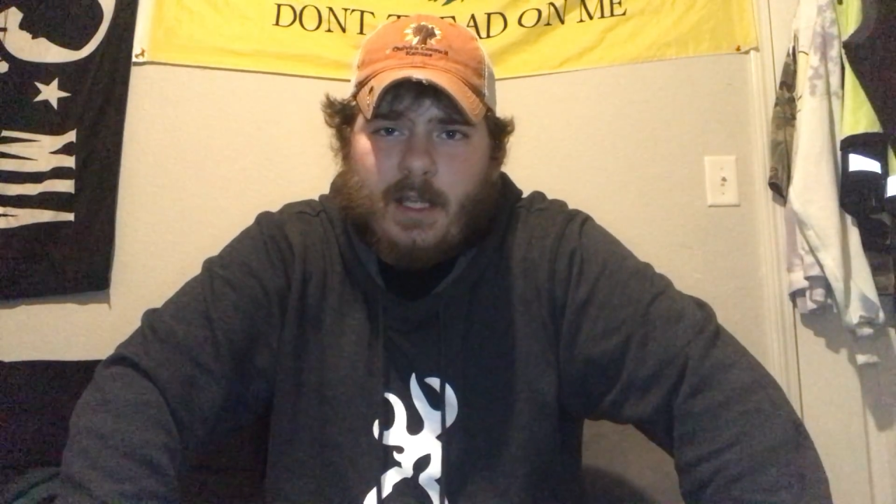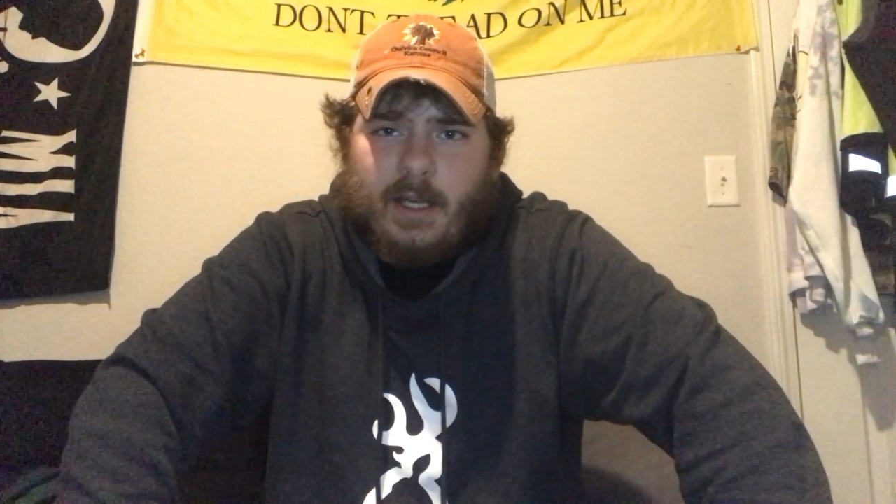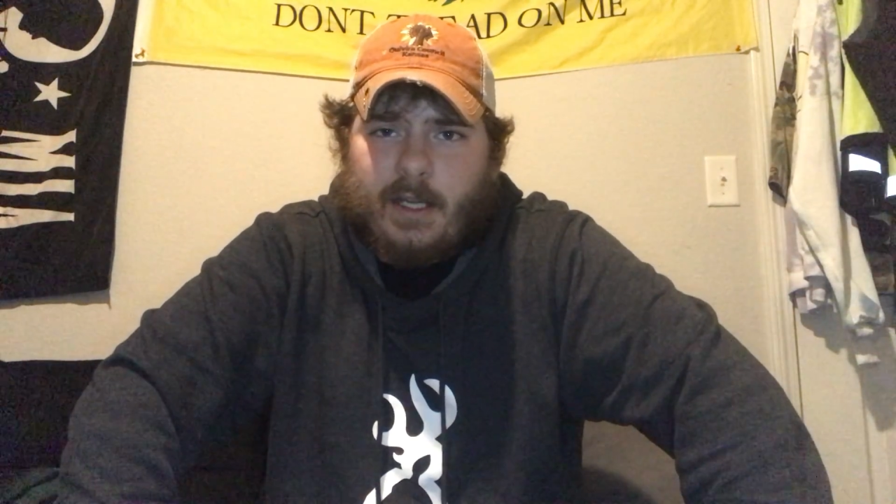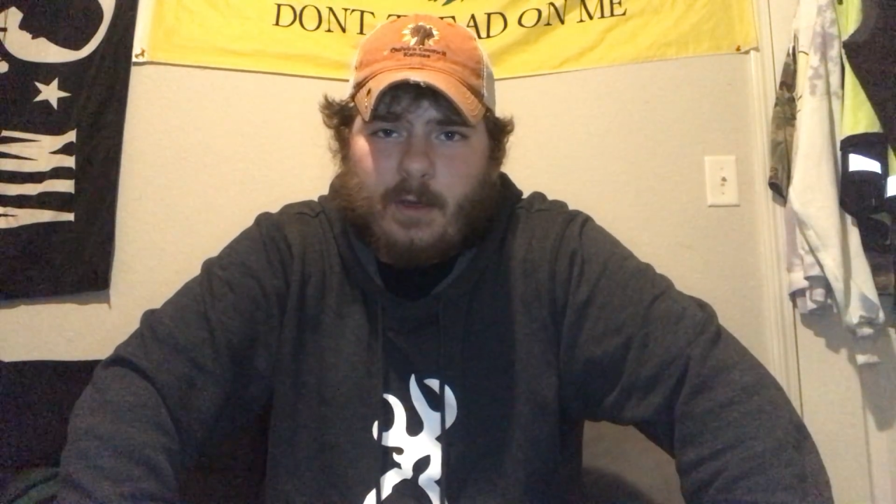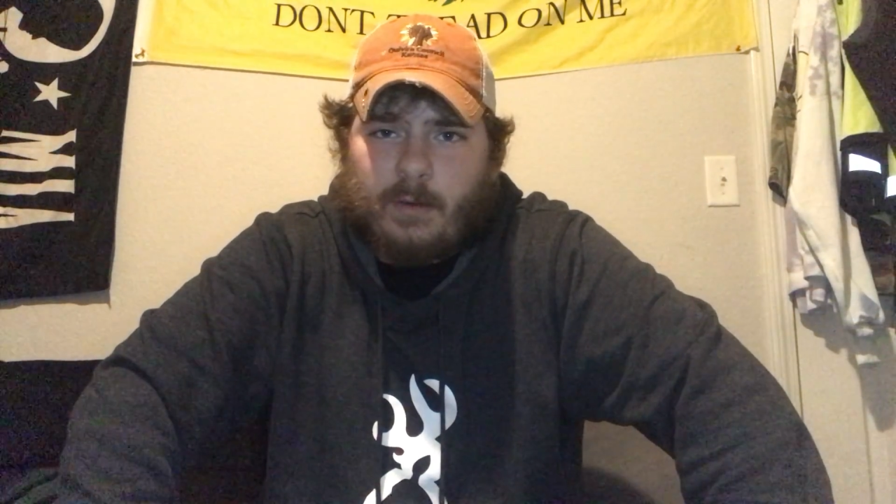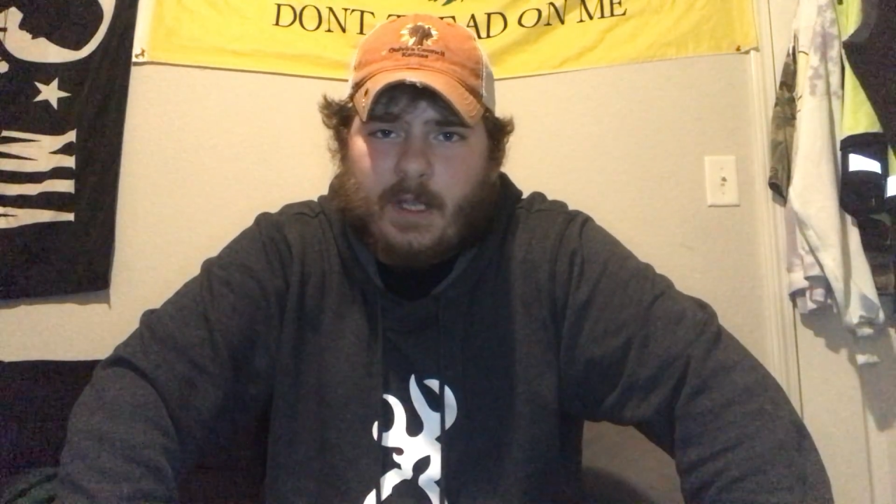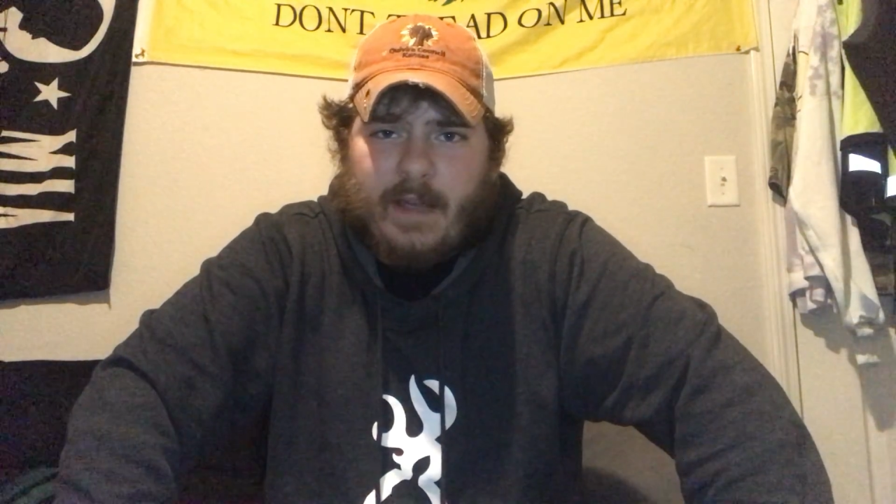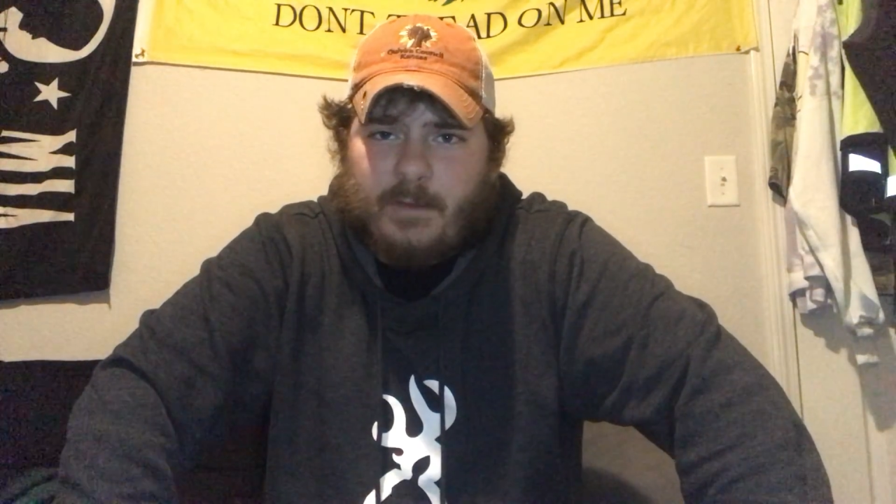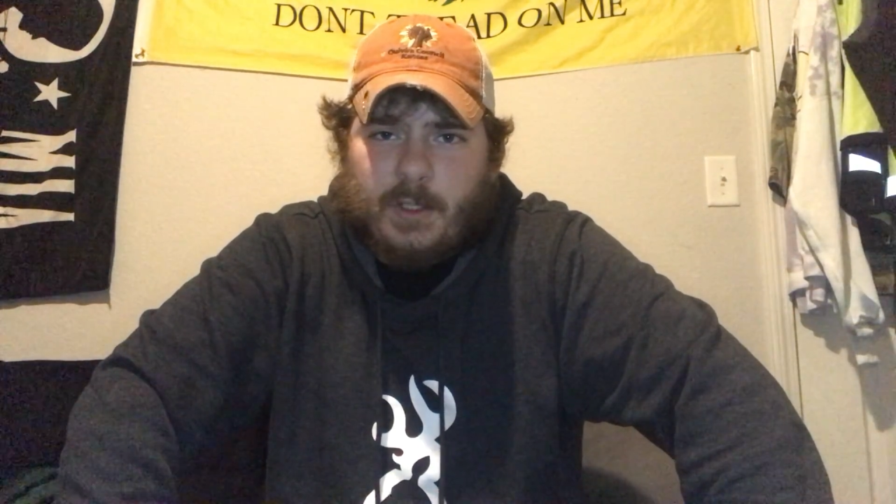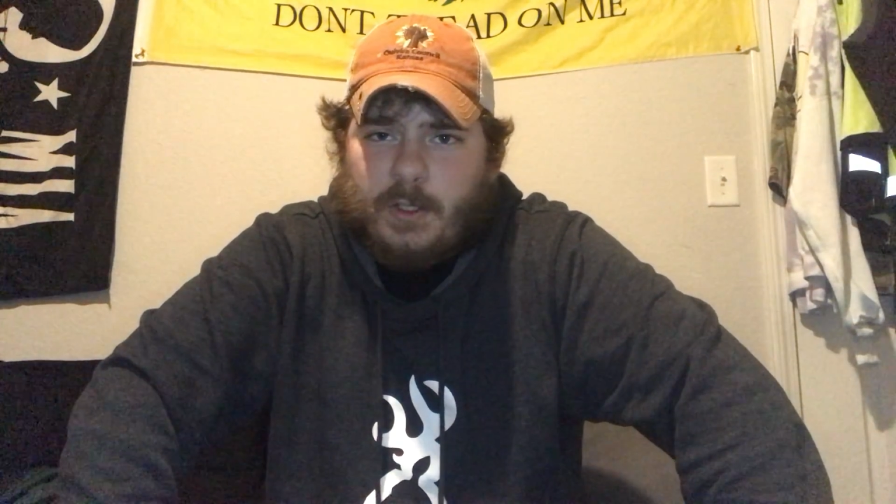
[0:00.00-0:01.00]
I don't
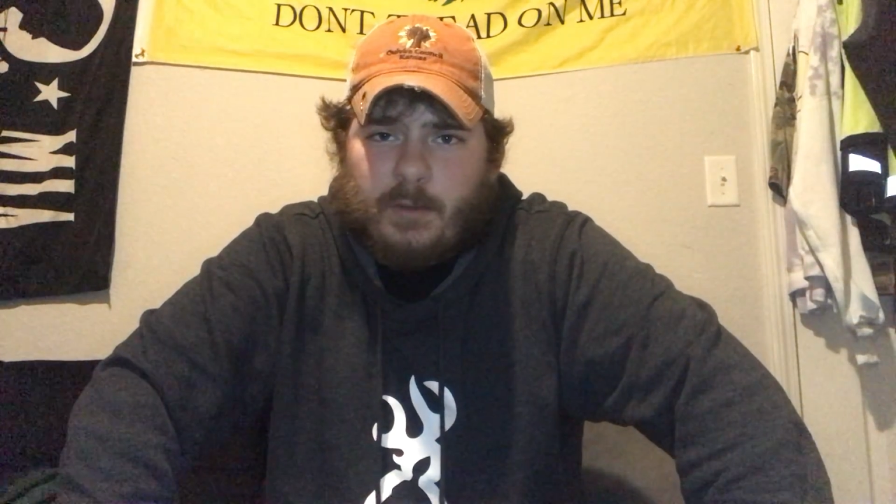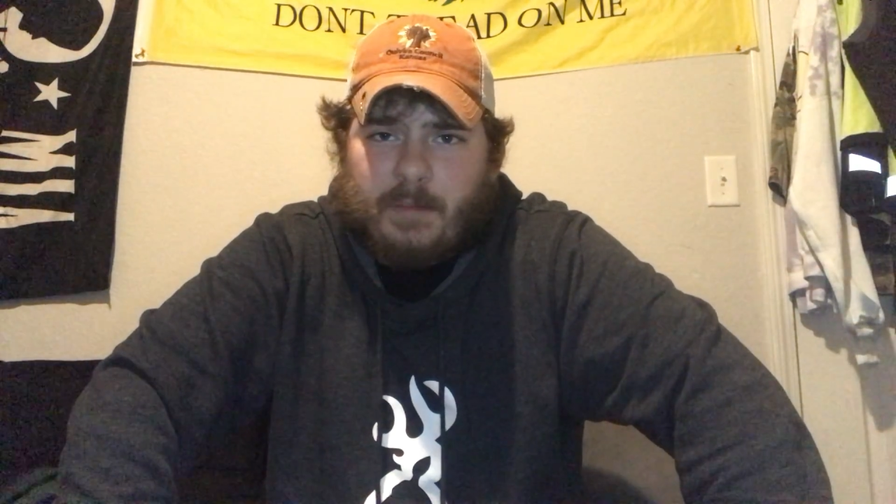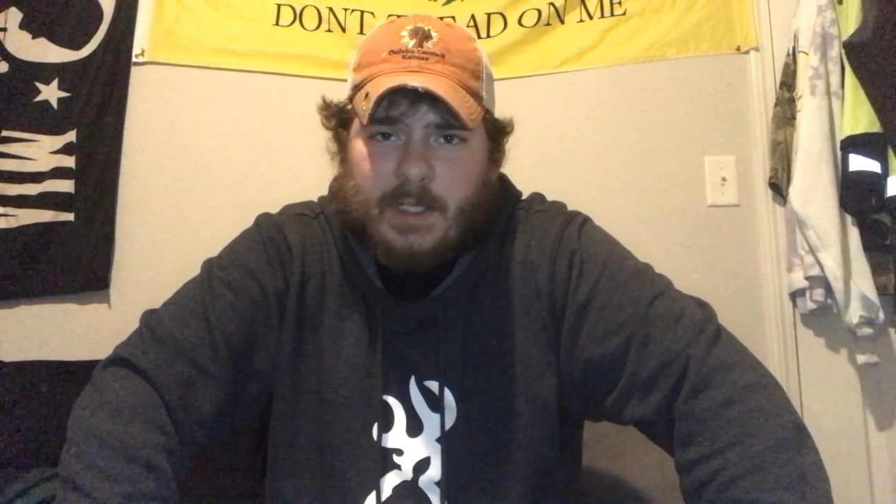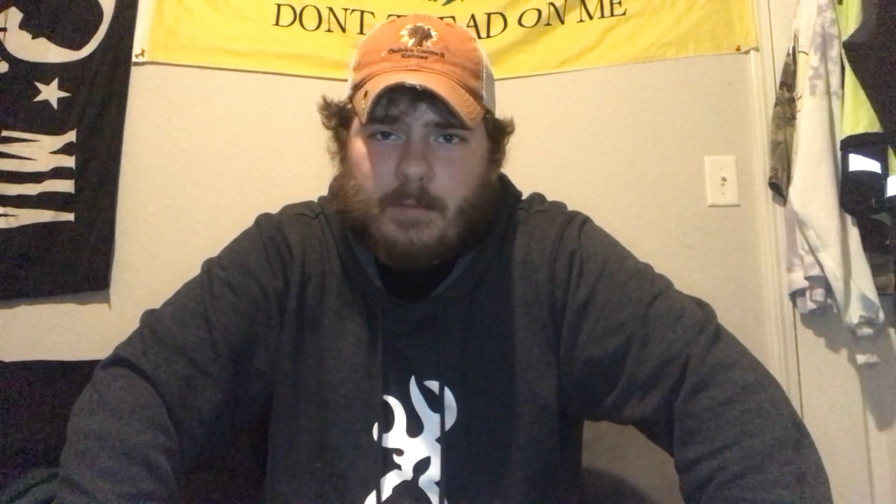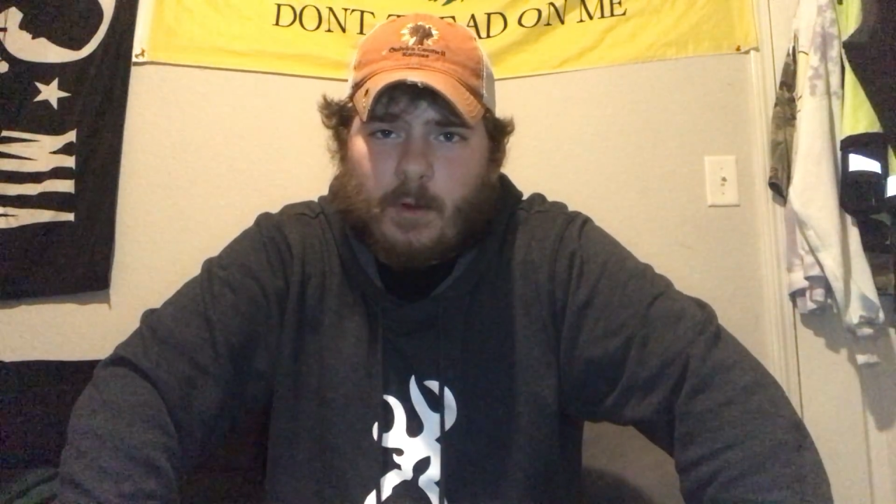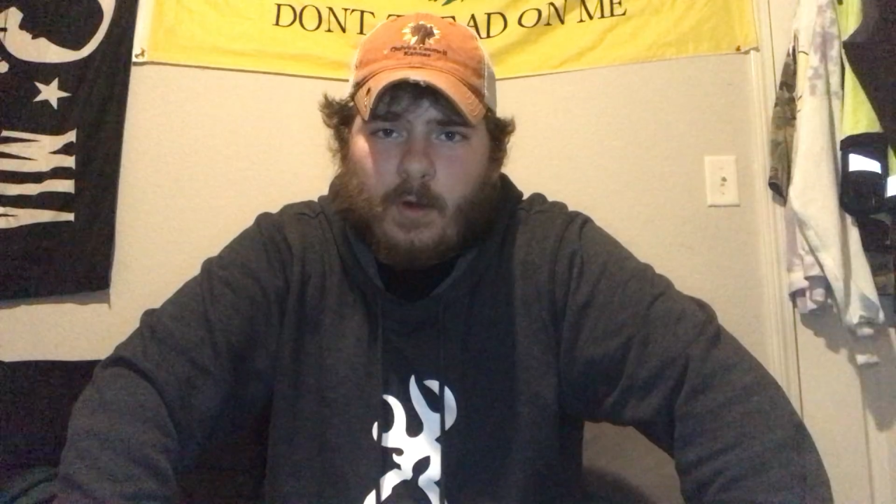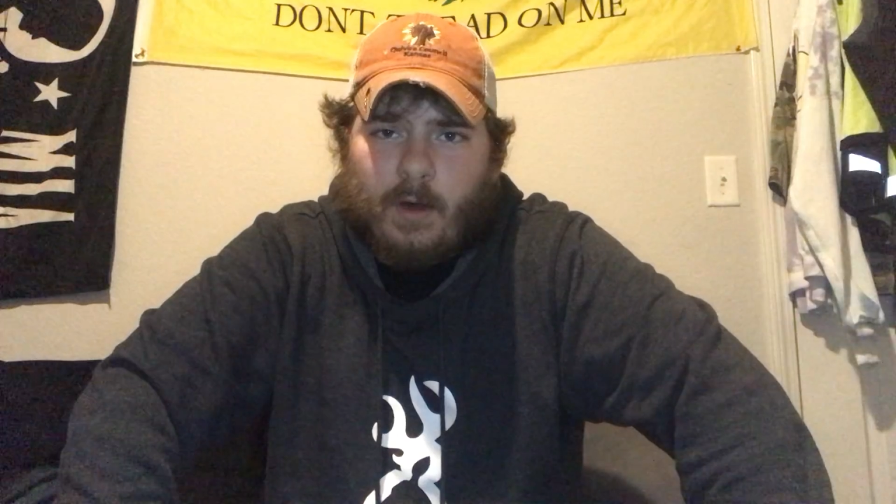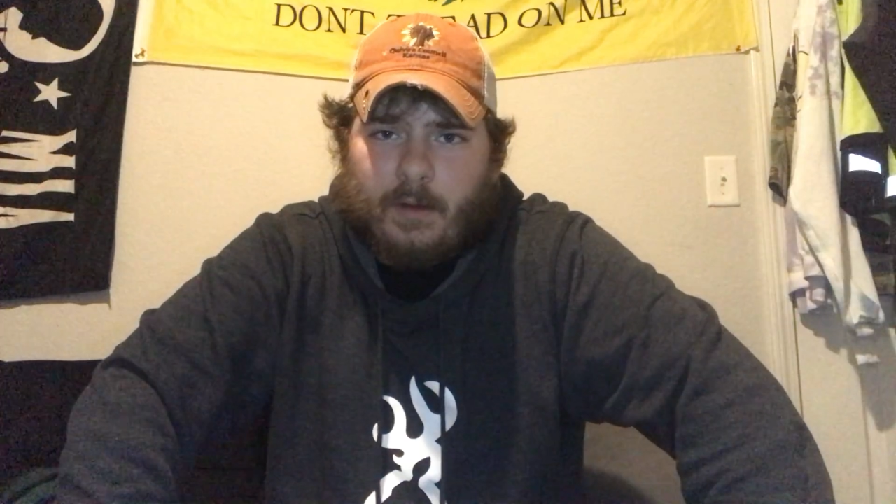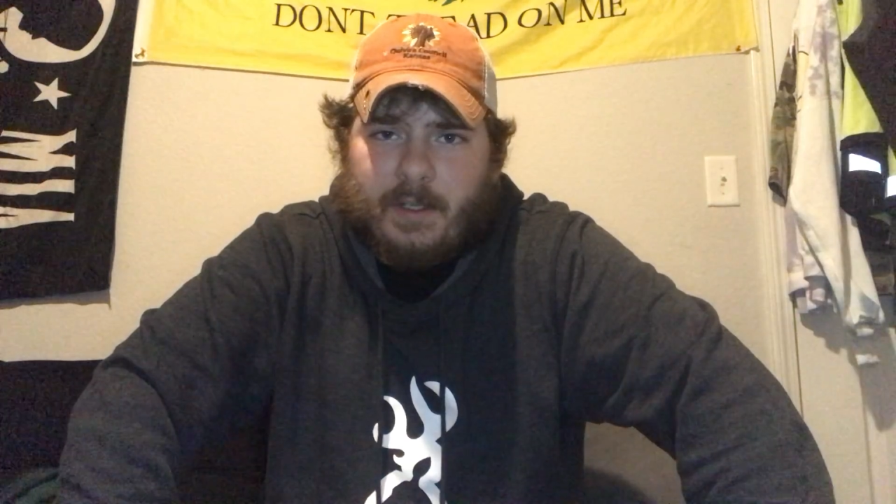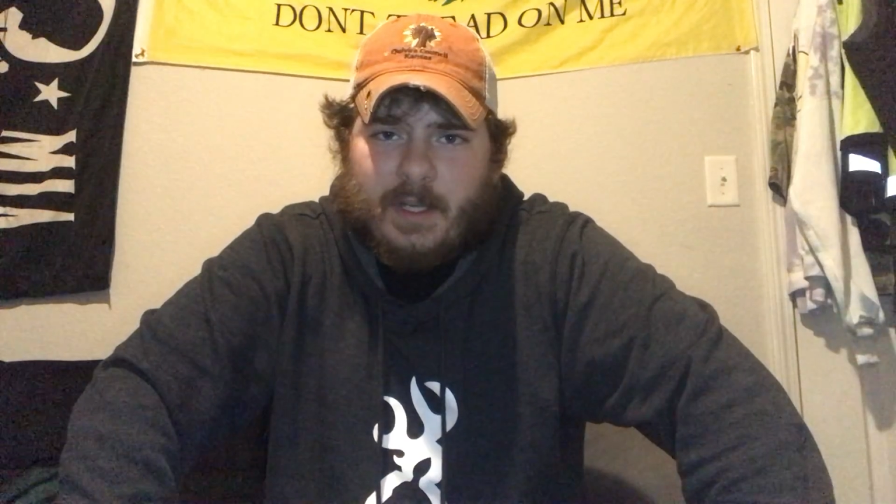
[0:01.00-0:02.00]
have to shoot people
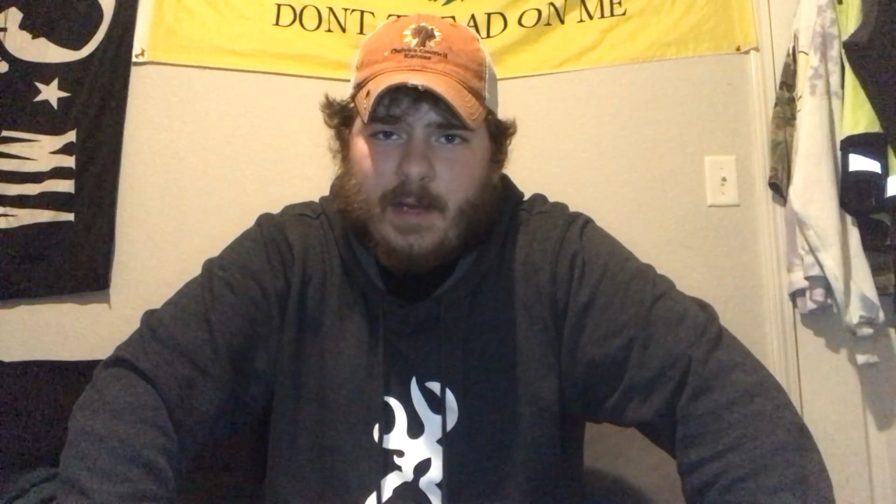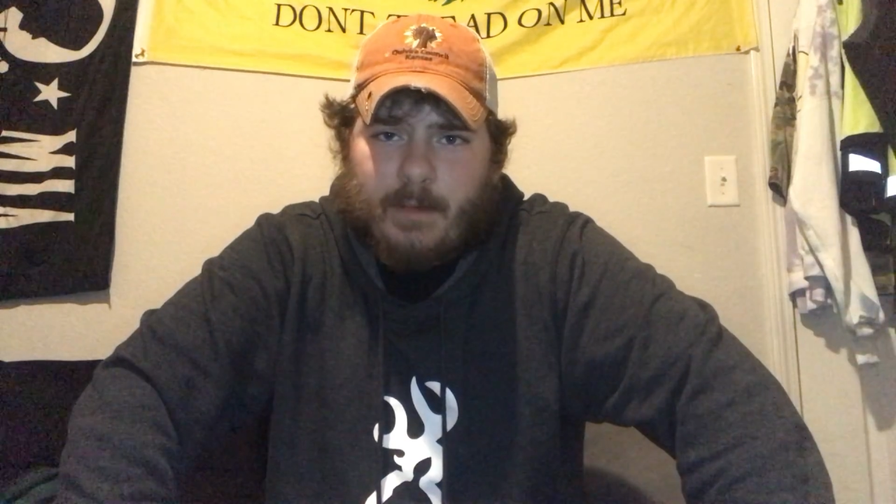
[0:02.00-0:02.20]
all the time.